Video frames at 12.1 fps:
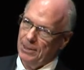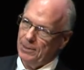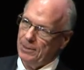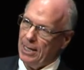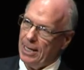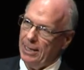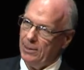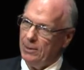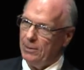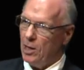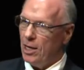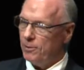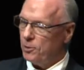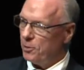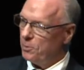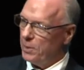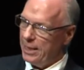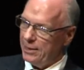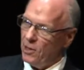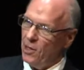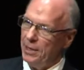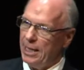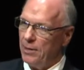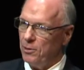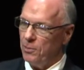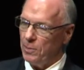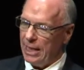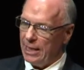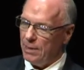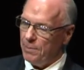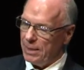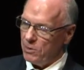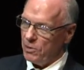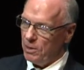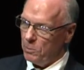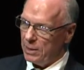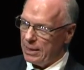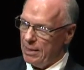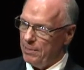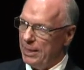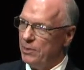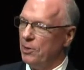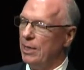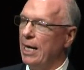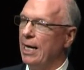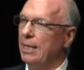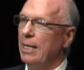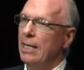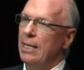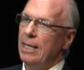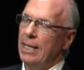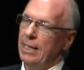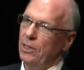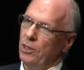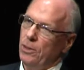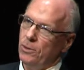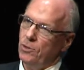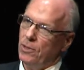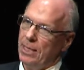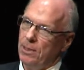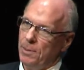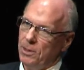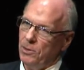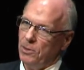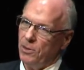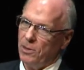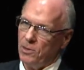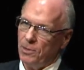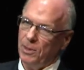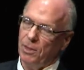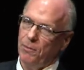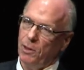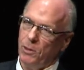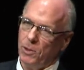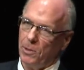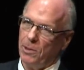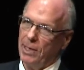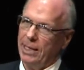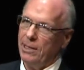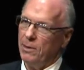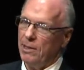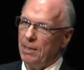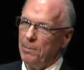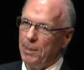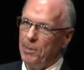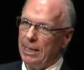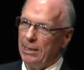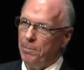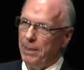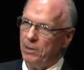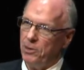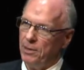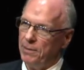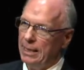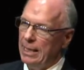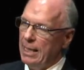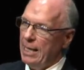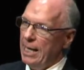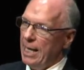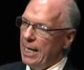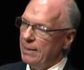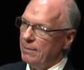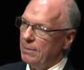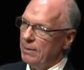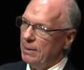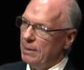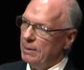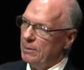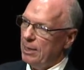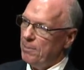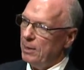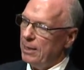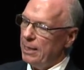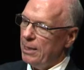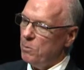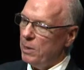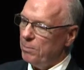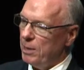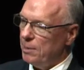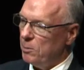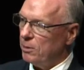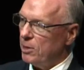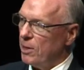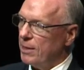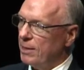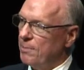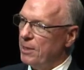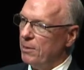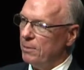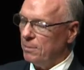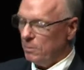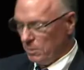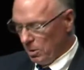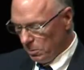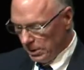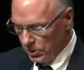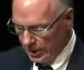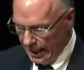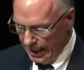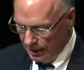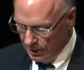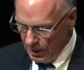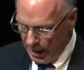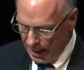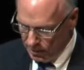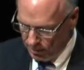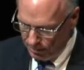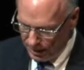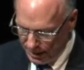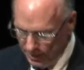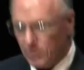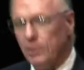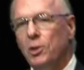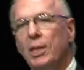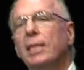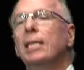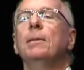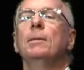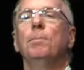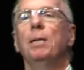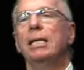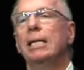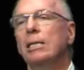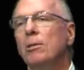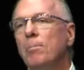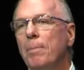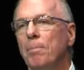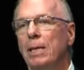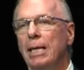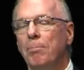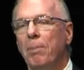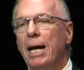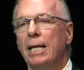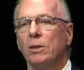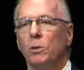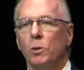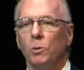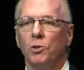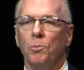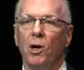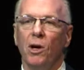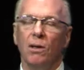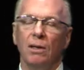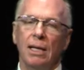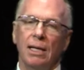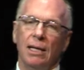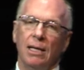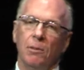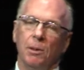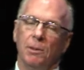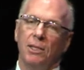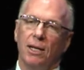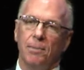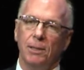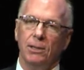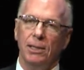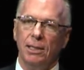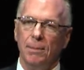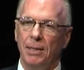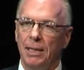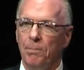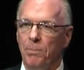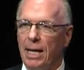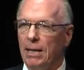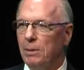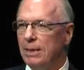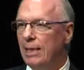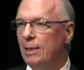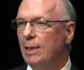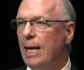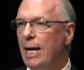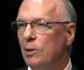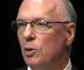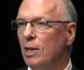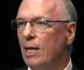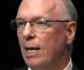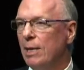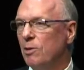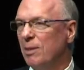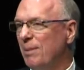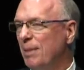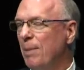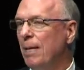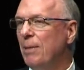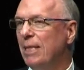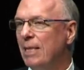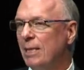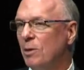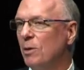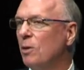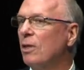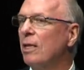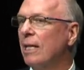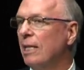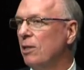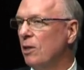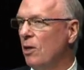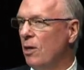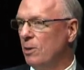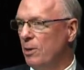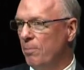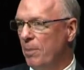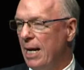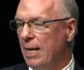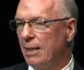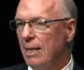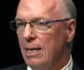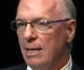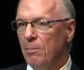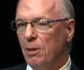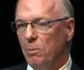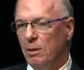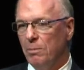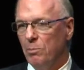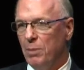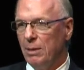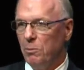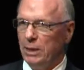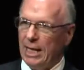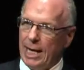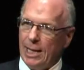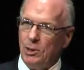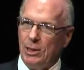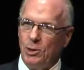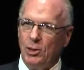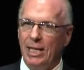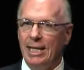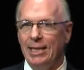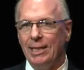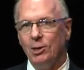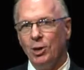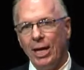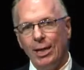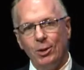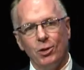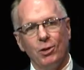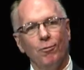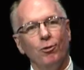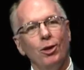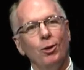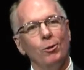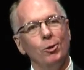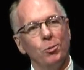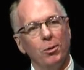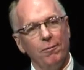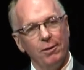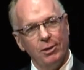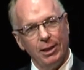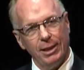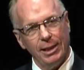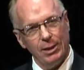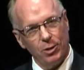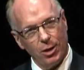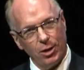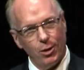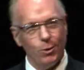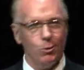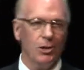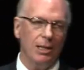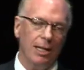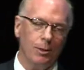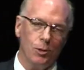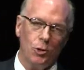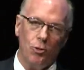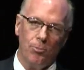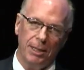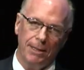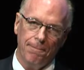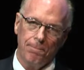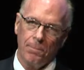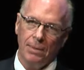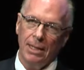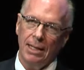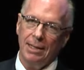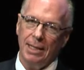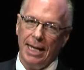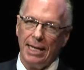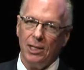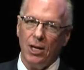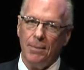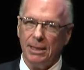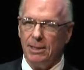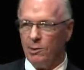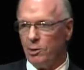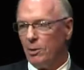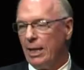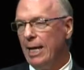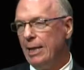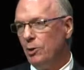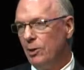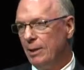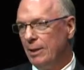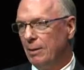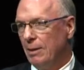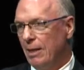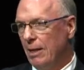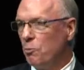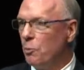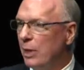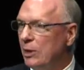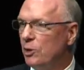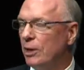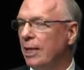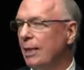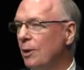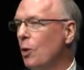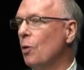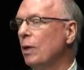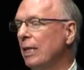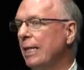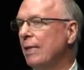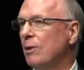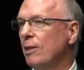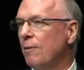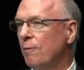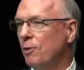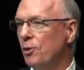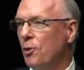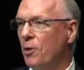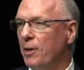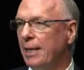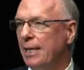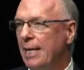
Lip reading: tidal, offshore wind, all the other elements that would come into that, and the huge transmission system and the flows required. I don't think people had a picture of it. And typically when people talk about, well, we should take this action because the GDP impact is so small, when we talk about GDP impact, we tend to nationalize it, and maybe it doesn't look like a large impact. But when you actually see the changes in flows where facilities close and others open, the economic dislocation regionally and locally is a different story.